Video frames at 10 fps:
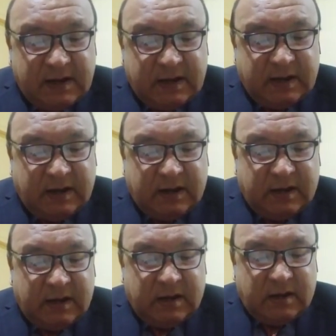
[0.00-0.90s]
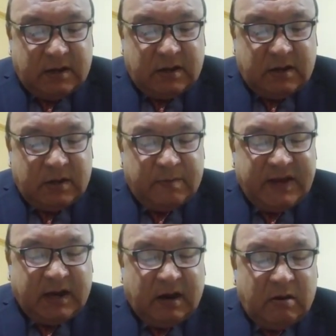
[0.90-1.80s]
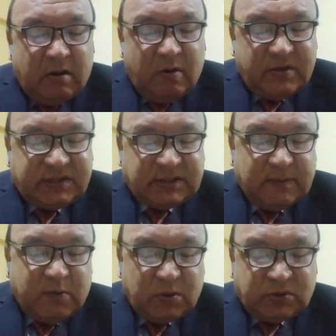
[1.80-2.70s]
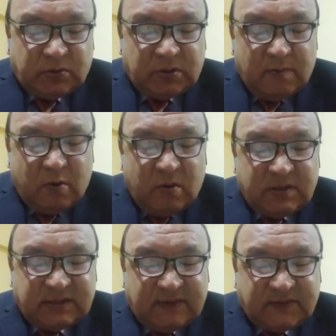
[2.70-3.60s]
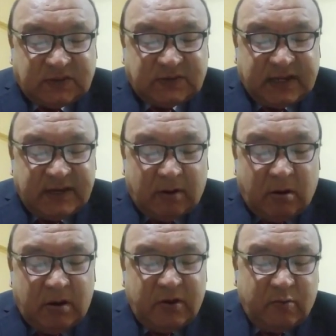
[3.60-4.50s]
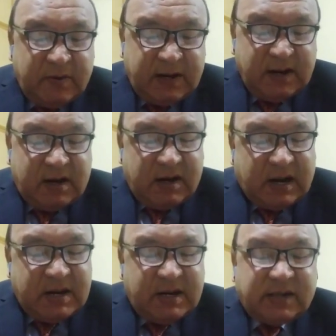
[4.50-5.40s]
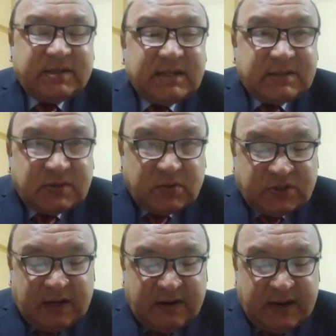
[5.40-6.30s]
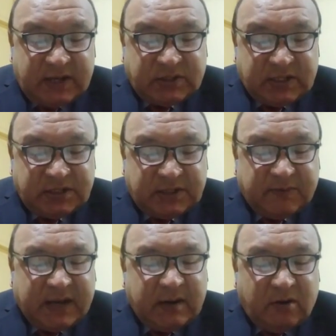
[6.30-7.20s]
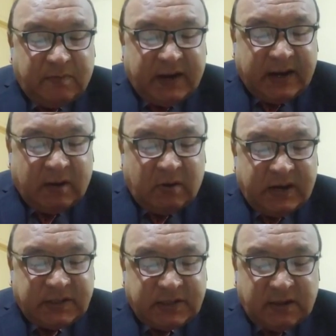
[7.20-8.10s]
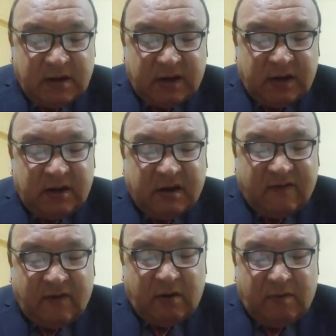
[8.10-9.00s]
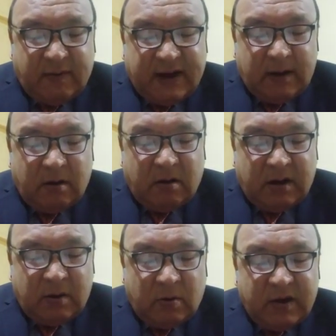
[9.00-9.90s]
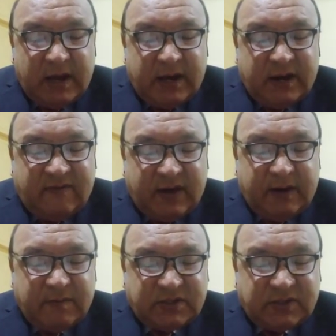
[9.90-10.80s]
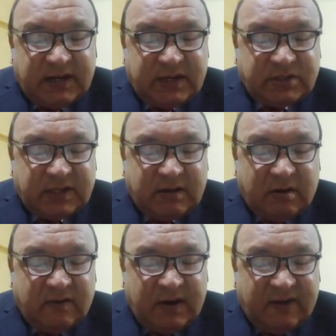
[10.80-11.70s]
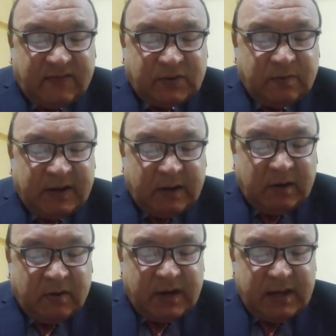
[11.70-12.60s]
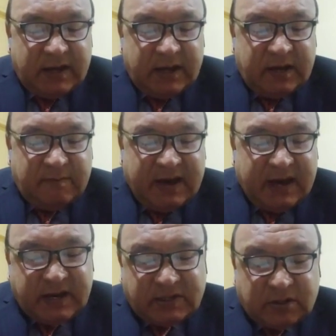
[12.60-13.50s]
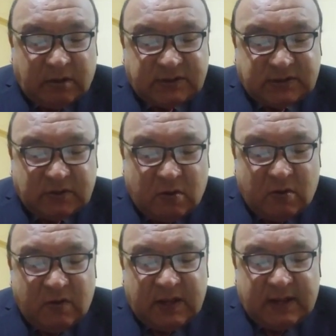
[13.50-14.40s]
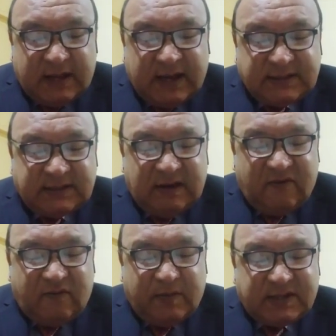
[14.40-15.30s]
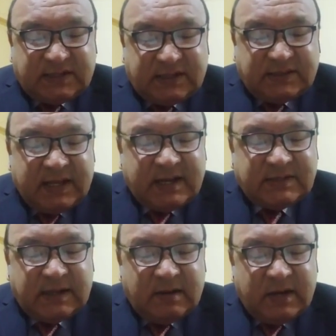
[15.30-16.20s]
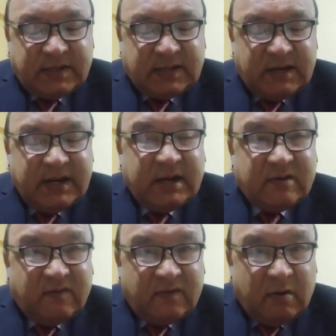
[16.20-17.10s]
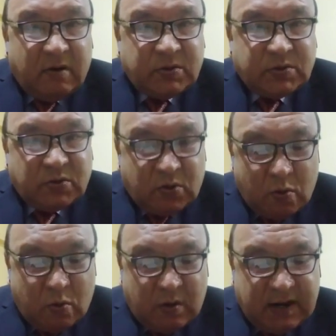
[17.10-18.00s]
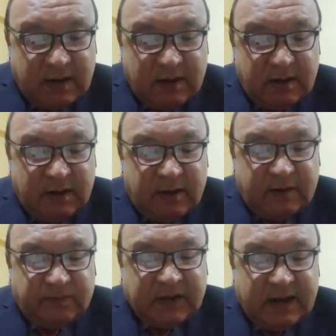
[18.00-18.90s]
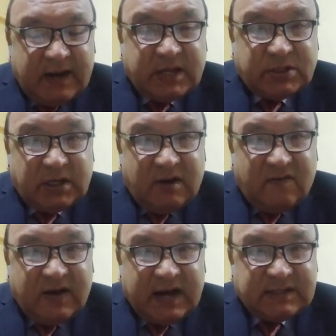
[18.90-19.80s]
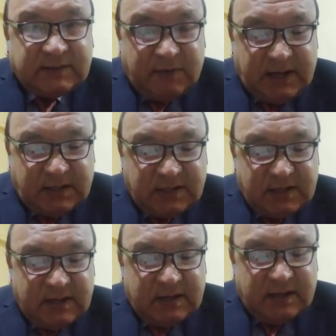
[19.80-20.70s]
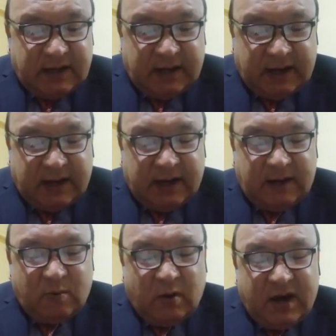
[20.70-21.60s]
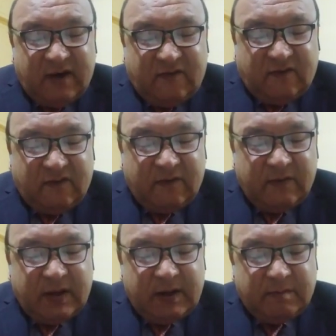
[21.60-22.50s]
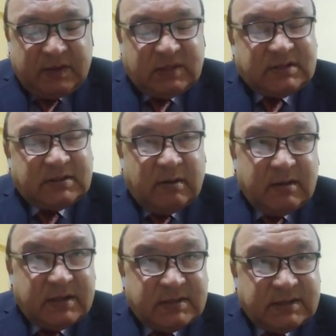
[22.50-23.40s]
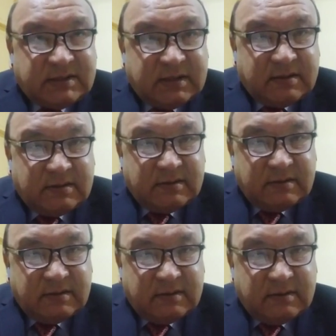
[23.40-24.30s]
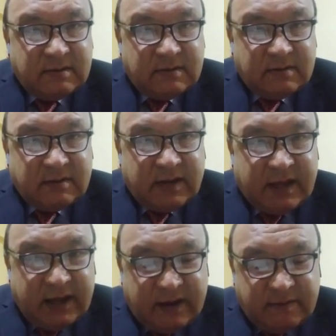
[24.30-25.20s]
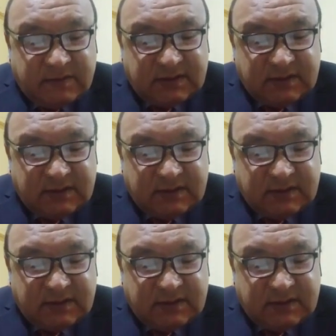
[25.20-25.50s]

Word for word: uh, make a law which is opposed to the morals of society. All human conduct and social relationship cannot be regulated and governed by law alone, and very much relation are left to be relooked. In marriage also, as love persists, there is a little need of law to rule. The relation of husband and wife, but the solicitor came